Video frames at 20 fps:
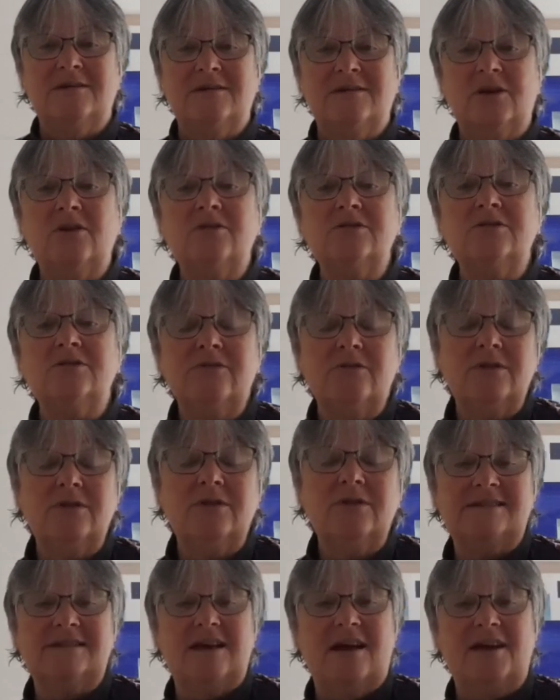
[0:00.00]
Because of all
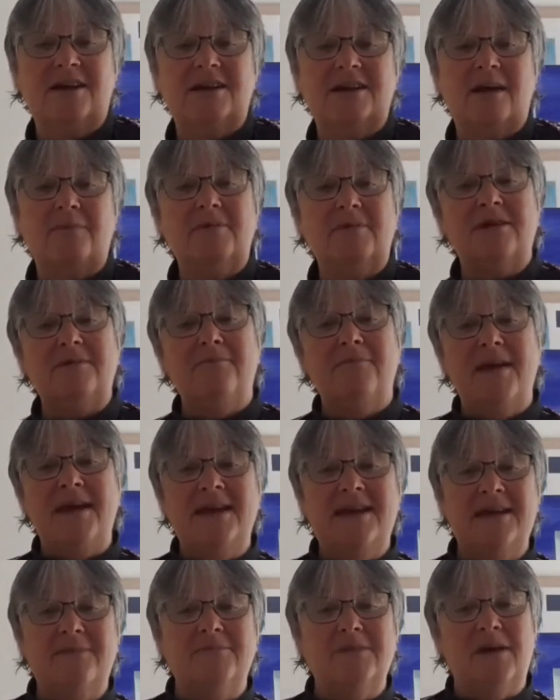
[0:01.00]
he's done, I'm going to
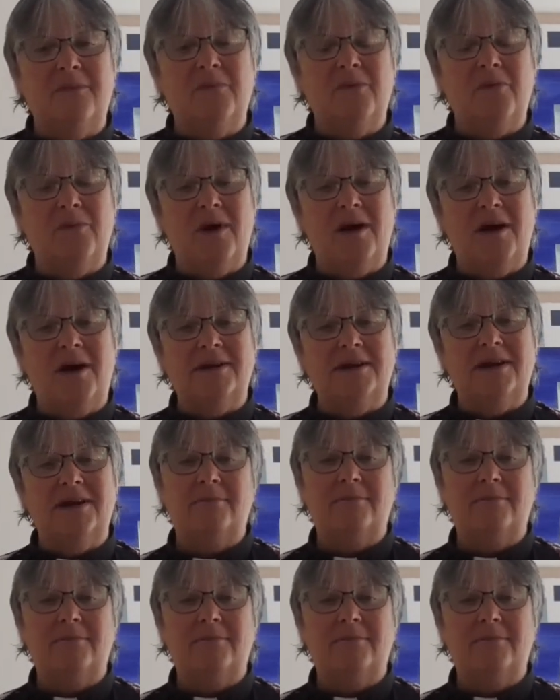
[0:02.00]
make him number 1.